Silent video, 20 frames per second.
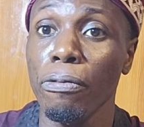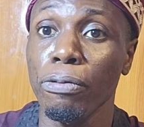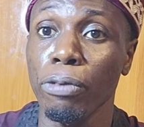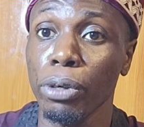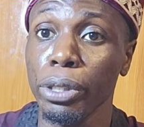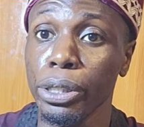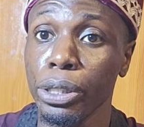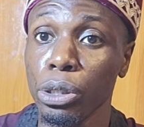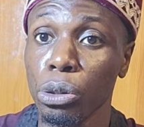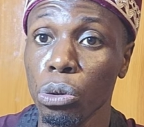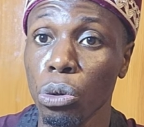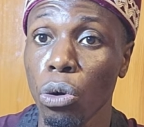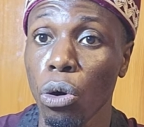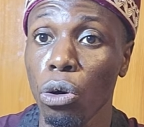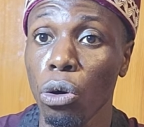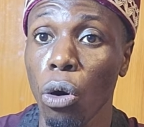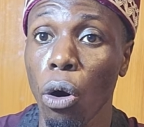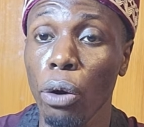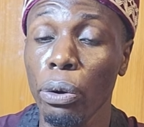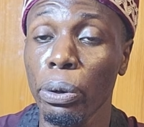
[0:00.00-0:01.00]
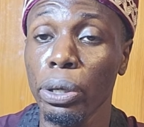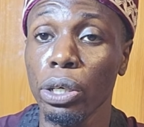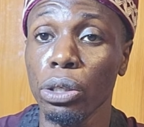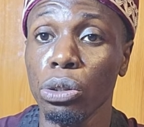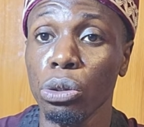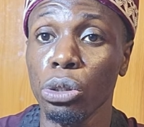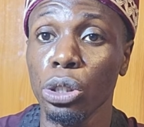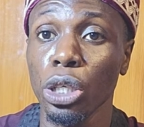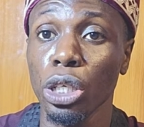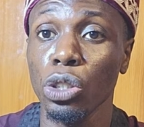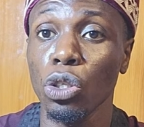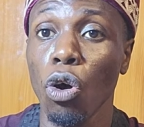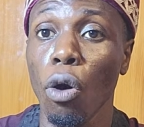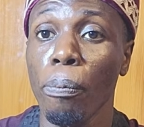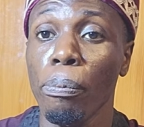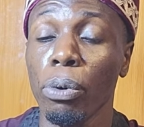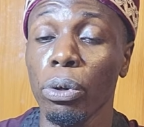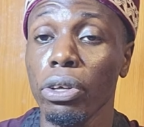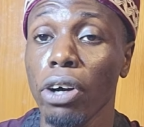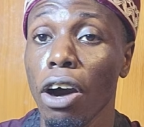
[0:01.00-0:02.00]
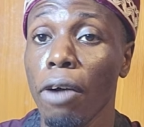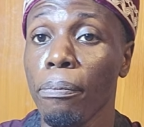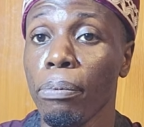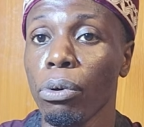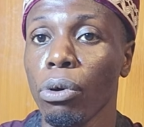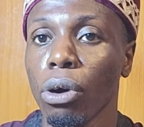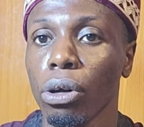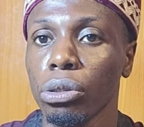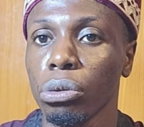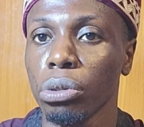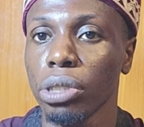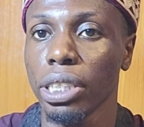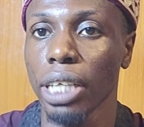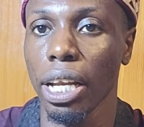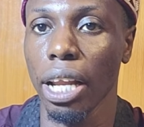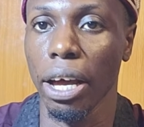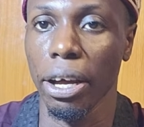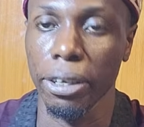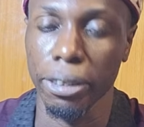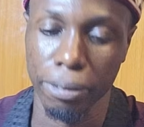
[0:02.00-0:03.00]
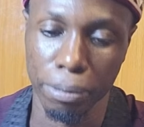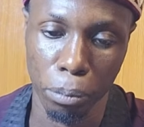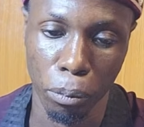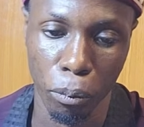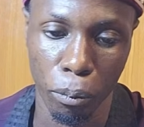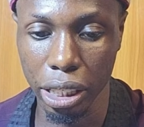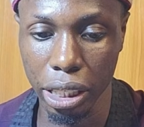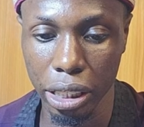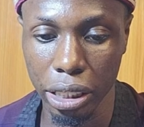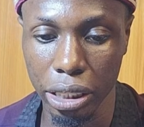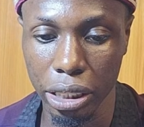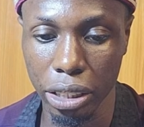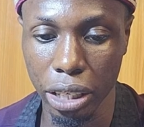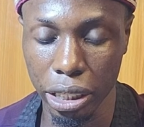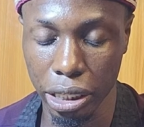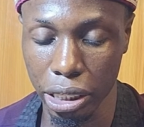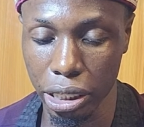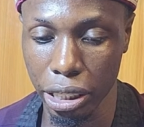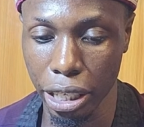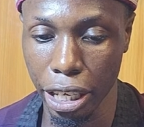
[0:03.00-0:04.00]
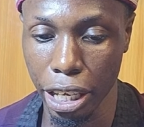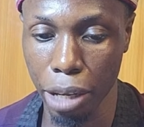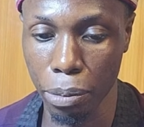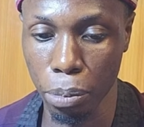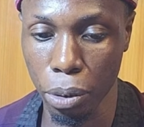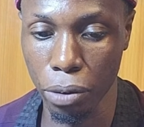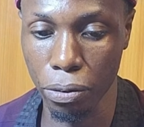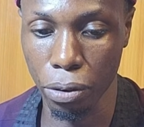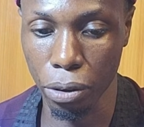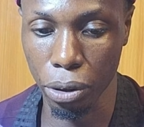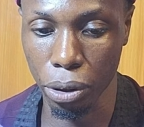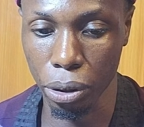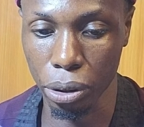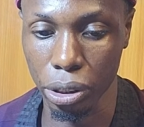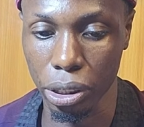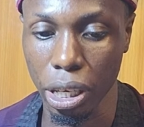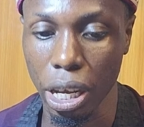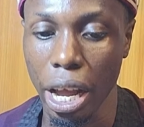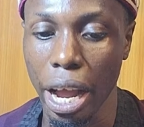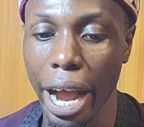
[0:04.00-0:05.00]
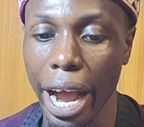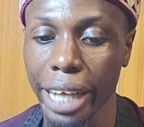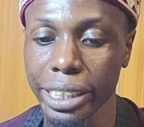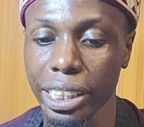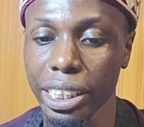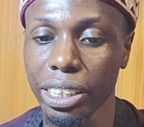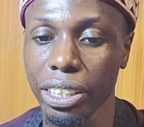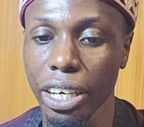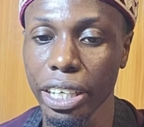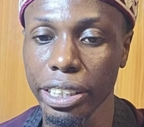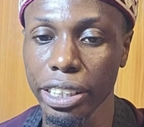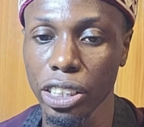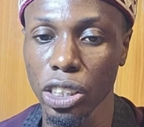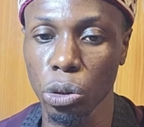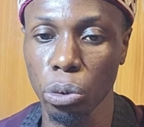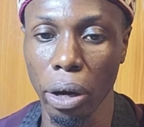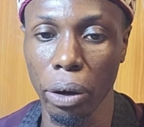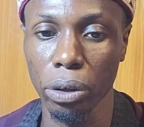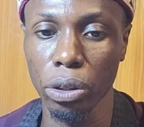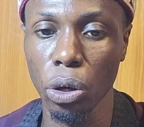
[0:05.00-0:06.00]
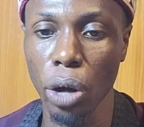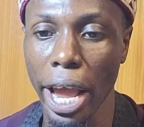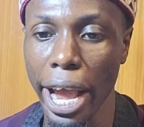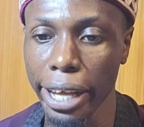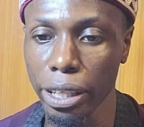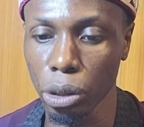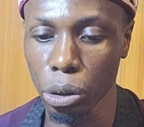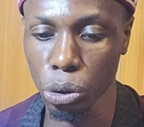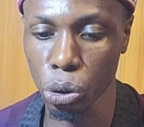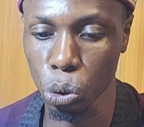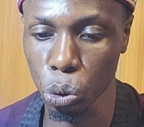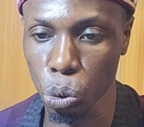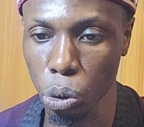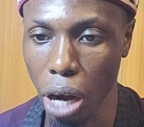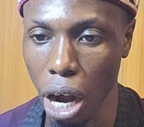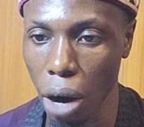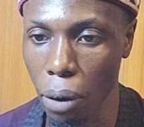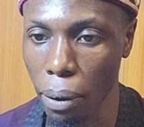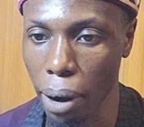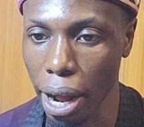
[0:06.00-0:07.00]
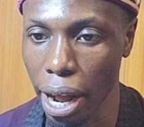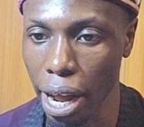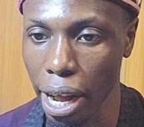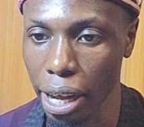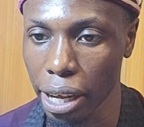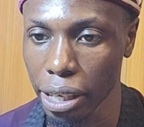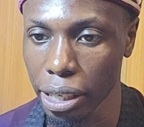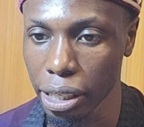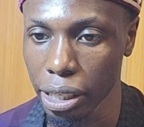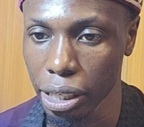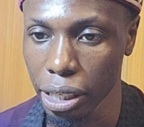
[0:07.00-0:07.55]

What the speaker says: for you. All we're going to do is just upload our book onto Selar. It's creating the ebook for us. As it's creating, so we're going to head on to our